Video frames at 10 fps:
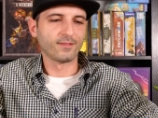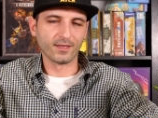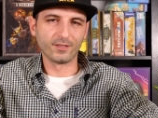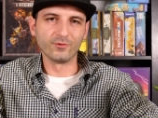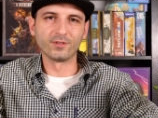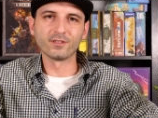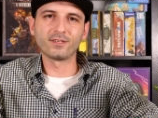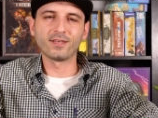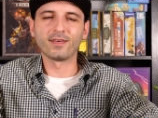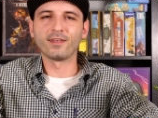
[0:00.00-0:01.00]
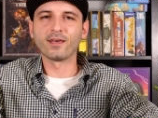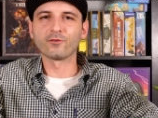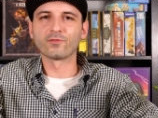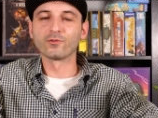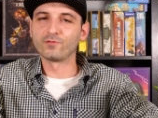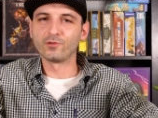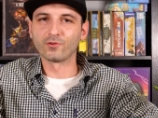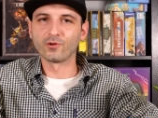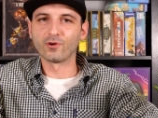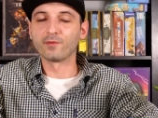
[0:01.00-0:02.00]
Thank you, Dylan. And now, for those of you who
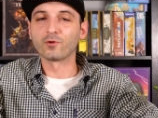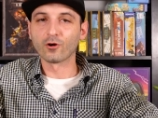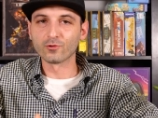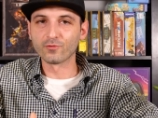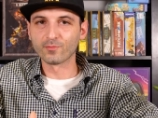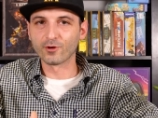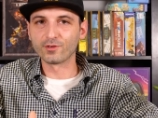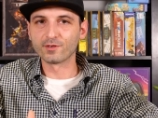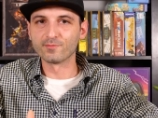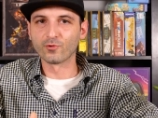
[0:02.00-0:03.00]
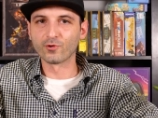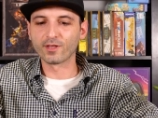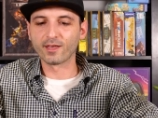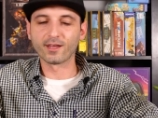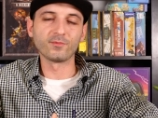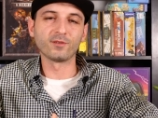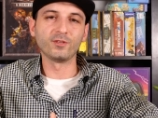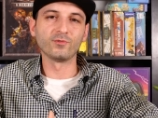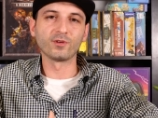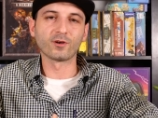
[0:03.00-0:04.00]
don't know, I'm Carlo from All You Can Board, and I'm going to
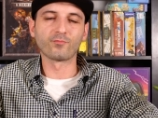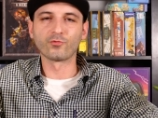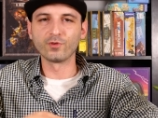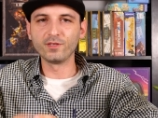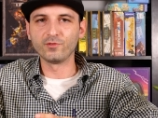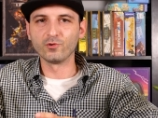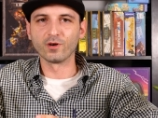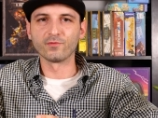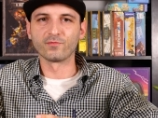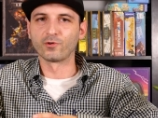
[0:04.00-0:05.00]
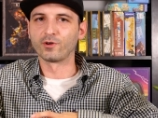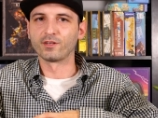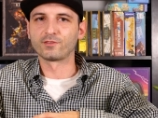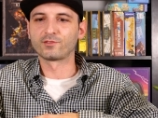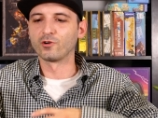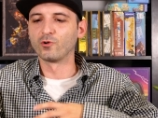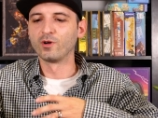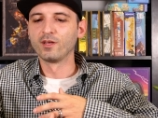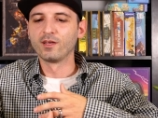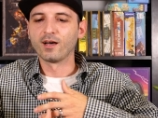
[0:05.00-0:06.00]
be doing our preview of Verdant.
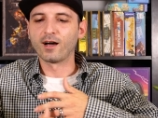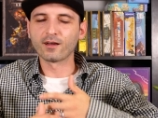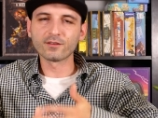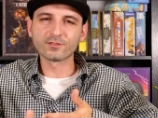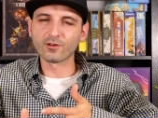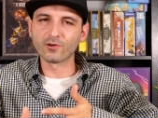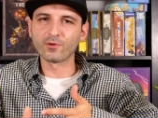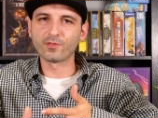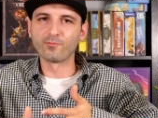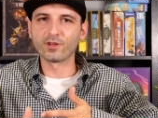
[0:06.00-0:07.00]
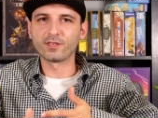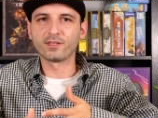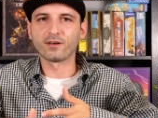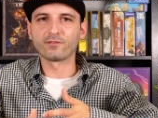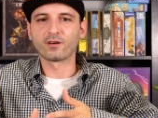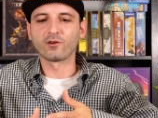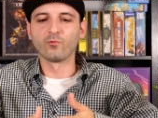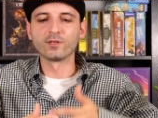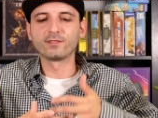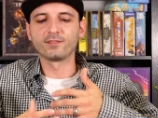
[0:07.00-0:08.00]
So I'm going to start with breaking down kind
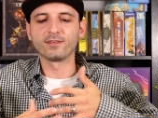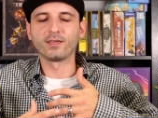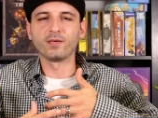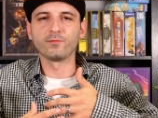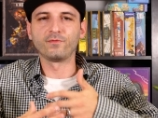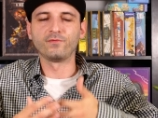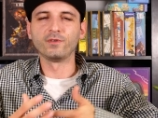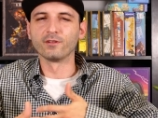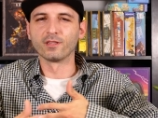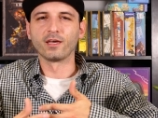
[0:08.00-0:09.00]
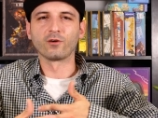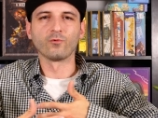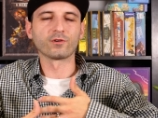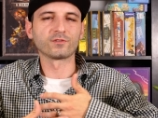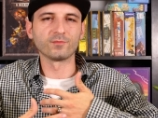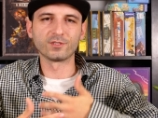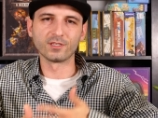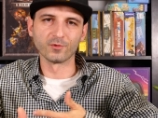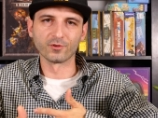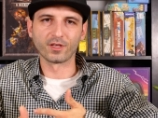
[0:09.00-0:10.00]
of what does the game feel like? What are some
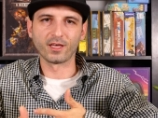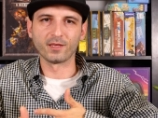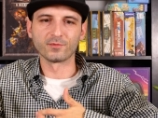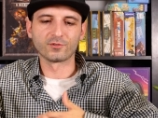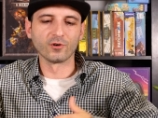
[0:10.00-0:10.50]
similar games?